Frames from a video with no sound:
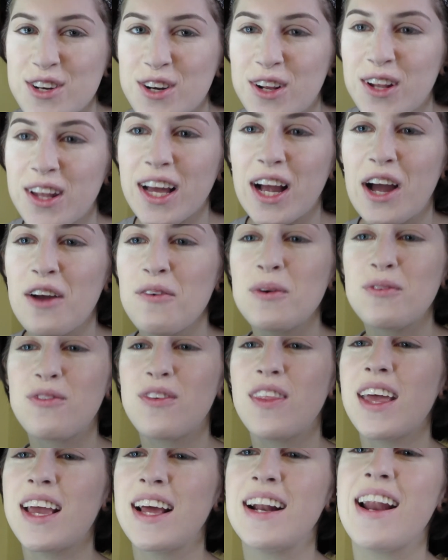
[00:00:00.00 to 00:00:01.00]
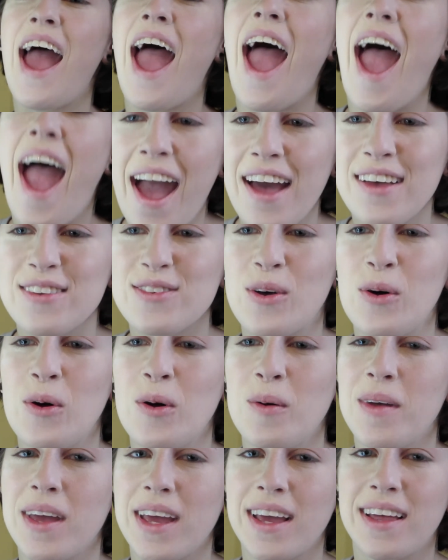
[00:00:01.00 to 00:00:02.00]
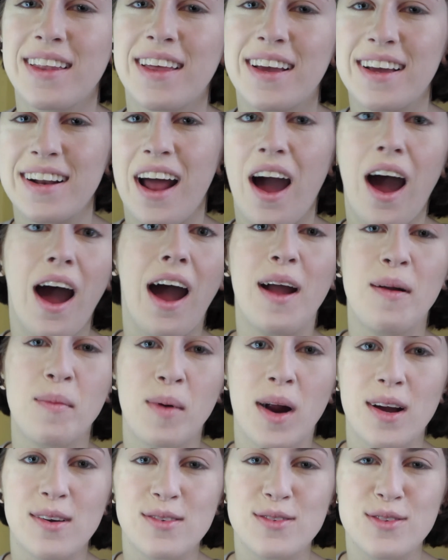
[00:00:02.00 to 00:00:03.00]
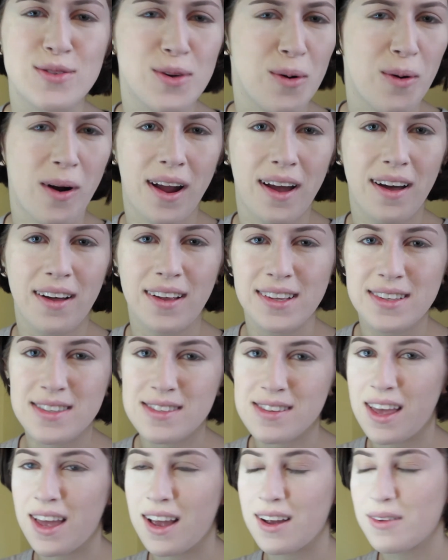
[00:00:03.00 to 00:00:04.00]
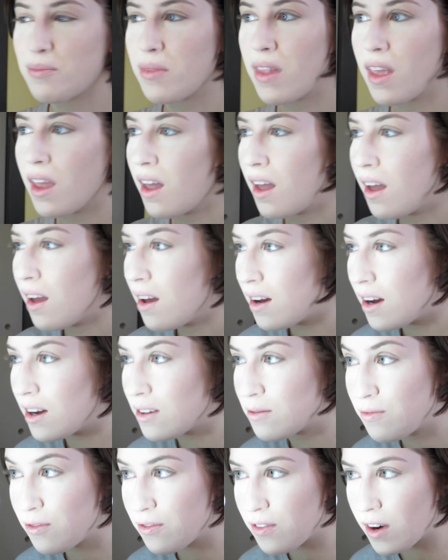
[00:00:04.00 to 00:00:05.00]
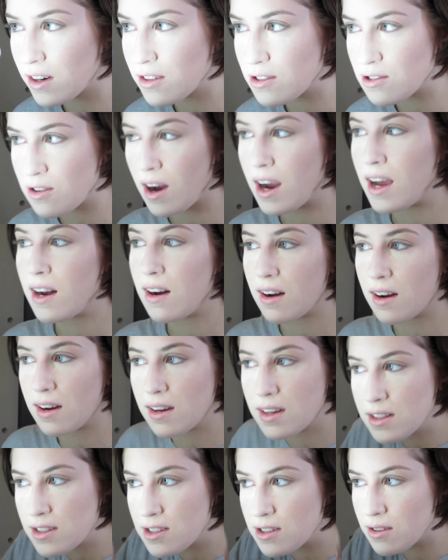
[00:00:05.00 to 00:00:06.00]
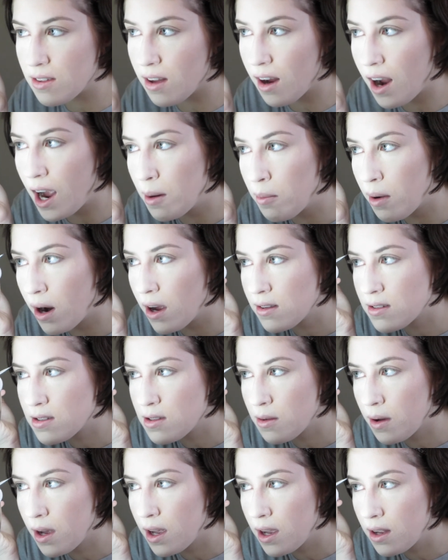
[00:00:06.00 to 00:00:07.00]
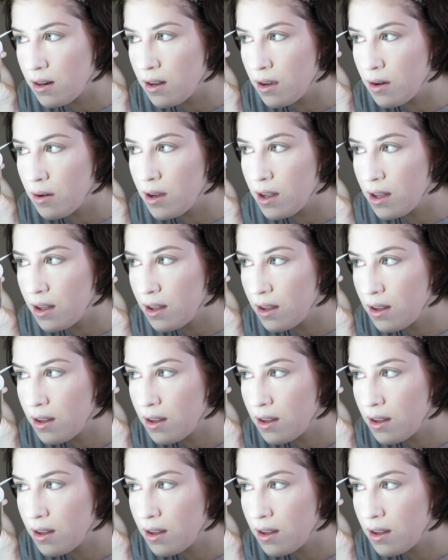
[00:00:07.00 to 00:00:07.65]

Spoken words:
Like, I would feel like an asshole making like an eyebrow tutorial. It's like a first grader could do their eyebrows the way I do it.